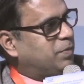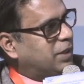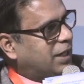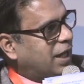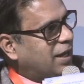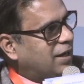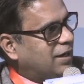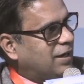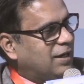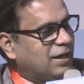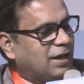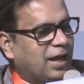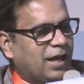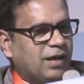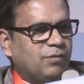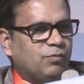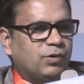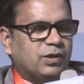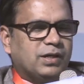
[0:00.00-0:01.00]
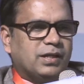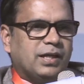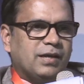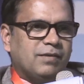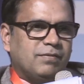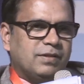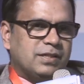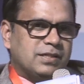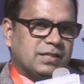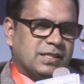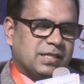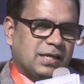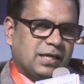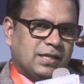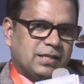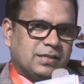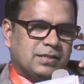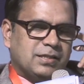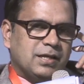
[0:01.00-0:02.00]
But I really like what Kevin
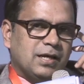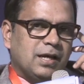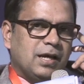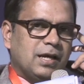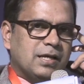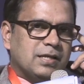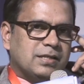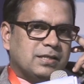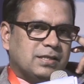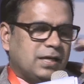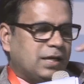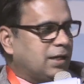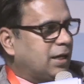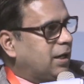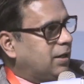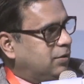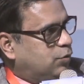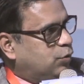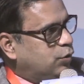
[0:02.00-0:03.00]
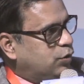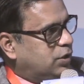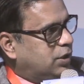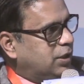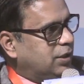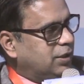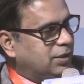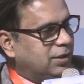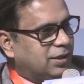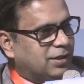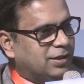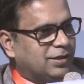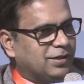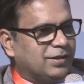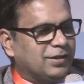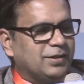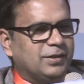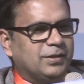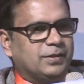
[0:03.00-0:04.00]
said, and quoting
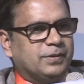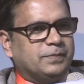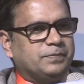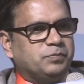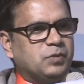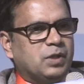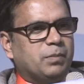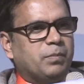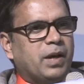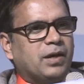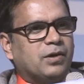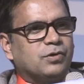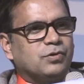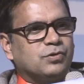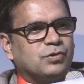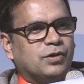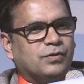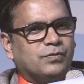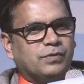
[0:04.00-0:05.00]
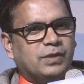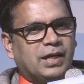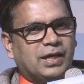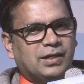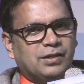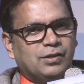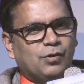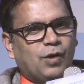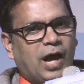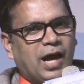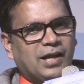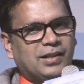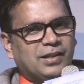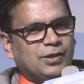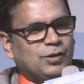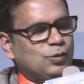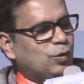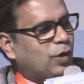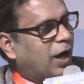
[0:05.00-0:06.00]
the, the Microsoft, that
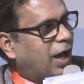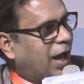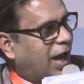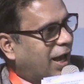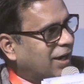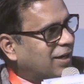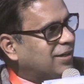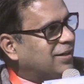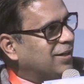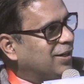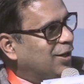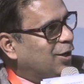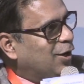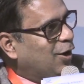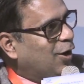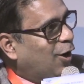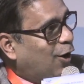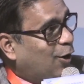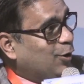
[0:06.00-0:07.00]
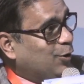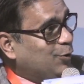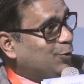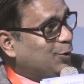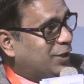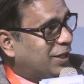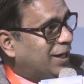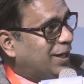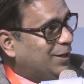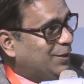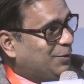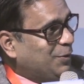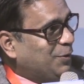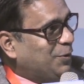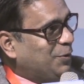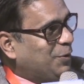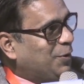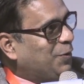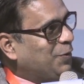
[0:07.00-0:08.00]
either you are hacked or you really
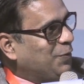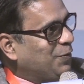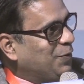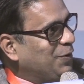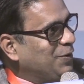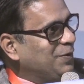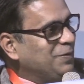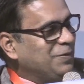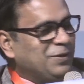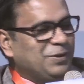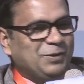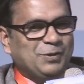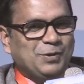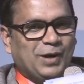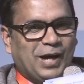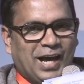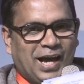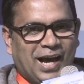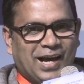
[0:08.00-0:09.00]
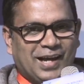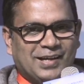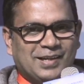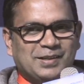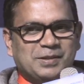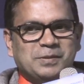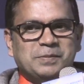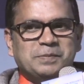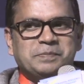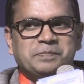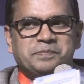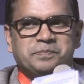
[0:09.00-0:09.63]
don't know you are hacked.